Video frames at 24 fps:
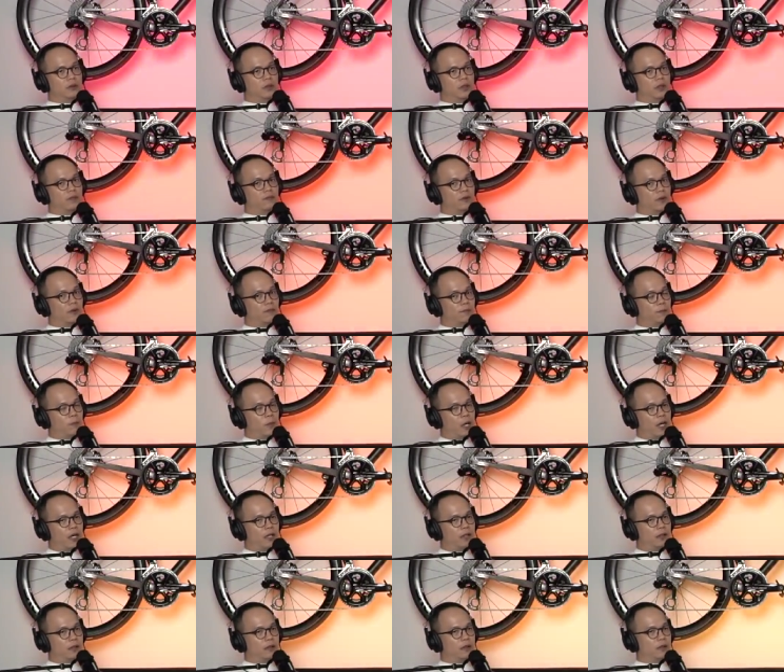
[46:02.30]
if the
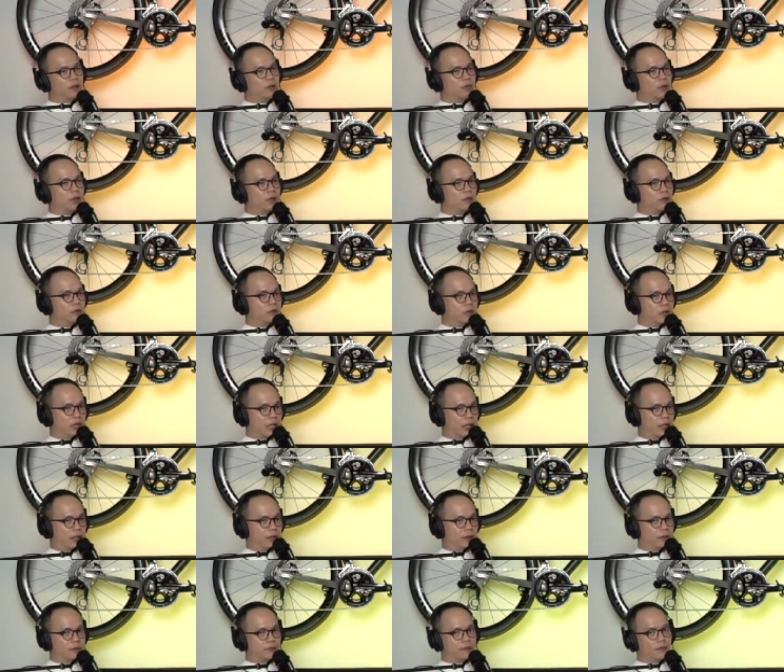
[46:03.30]
bike is what you
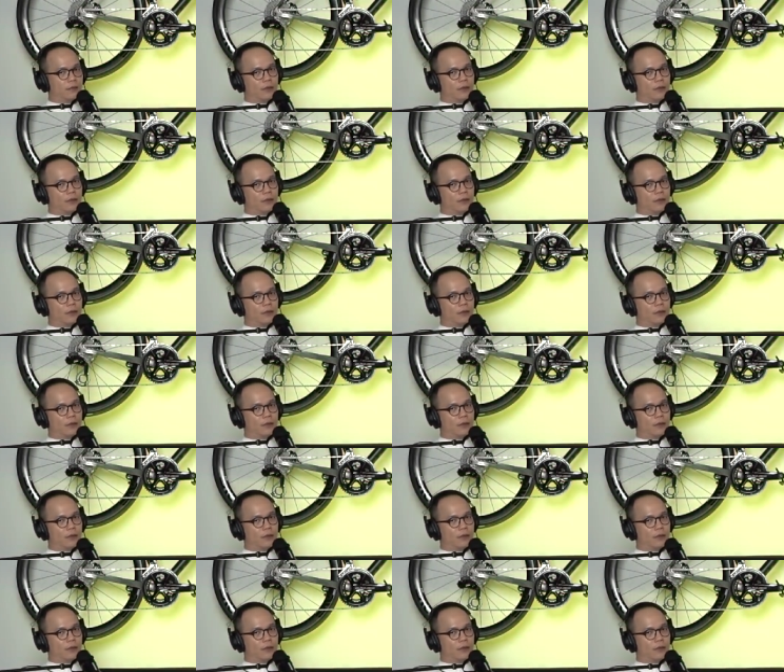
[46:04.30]
like,